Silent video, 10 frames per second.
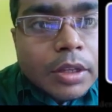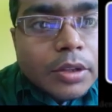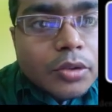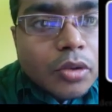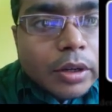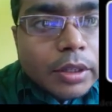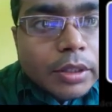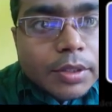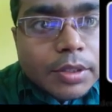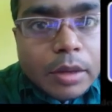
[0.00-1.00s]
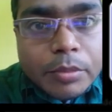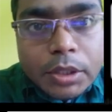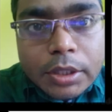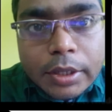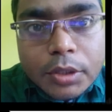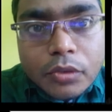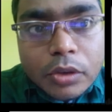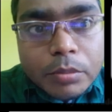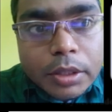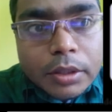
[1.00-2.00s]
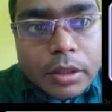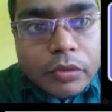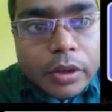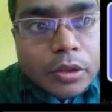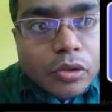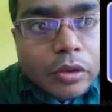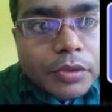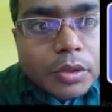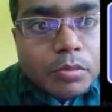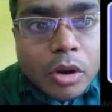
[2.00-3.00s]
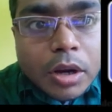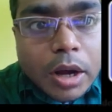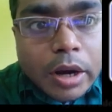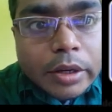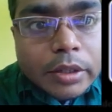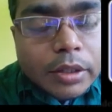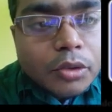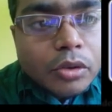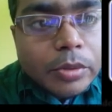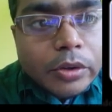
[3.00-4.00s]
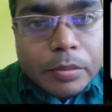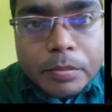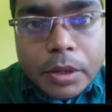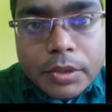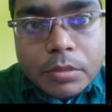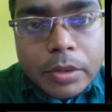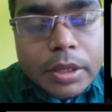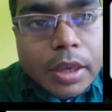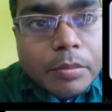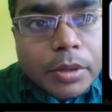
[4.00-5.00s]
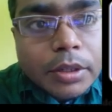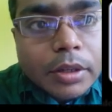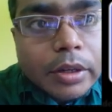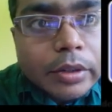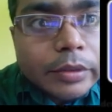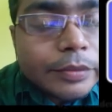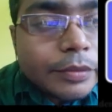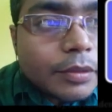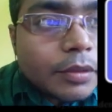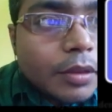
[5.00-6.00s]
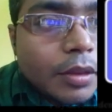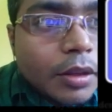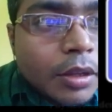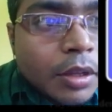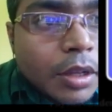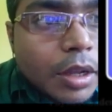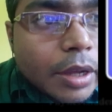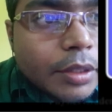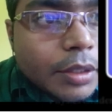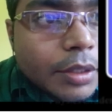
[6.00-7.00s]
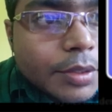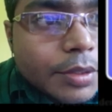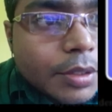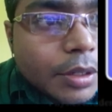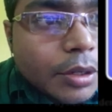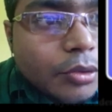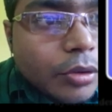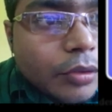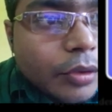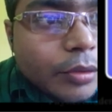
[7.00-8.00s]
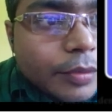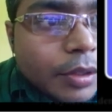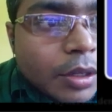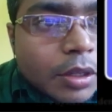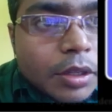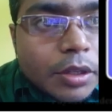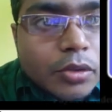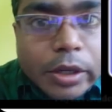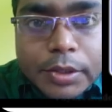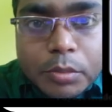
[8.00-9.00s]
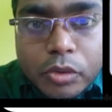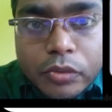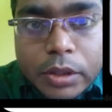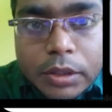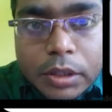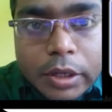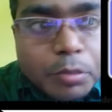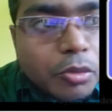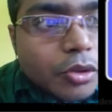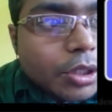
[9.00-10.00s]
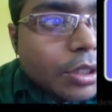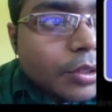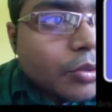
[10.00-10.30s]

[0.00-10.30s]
So only this time the change will be in the value of small r. It will be replaced by capital R. I think this is clear to all of you. So let us move to the third position.